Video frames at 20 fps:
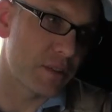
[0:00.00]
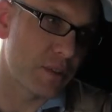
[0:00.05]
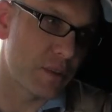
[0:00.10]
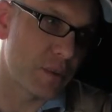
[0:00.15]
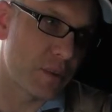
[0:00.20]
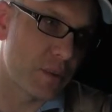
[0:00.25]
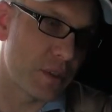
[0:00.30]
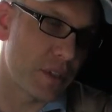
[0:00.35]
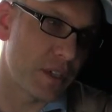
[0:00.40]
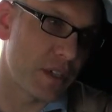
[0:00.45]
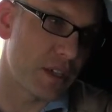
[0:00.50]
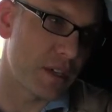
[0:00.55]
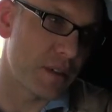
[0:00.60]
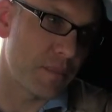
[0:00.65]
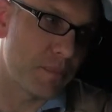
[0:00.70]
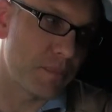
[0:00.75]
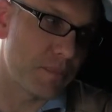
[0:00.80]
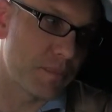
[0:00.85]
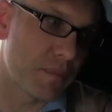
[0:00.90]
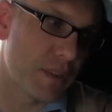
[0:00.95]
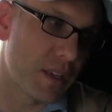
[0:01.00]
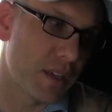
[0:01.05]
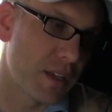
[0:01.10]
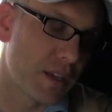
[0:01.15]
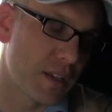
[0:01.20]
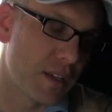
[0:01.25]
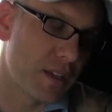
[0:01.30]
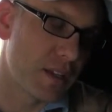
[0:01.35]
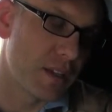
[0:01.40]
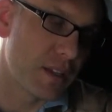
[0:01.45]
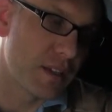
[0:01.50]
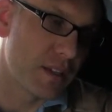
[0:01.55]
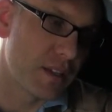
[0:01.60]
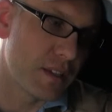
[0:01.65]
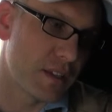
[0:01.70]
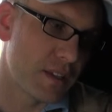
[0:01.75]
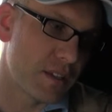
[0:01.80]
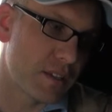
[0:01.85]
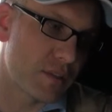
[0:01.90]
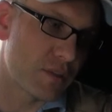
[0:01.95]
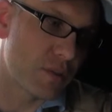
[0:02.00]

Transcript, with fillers: to um,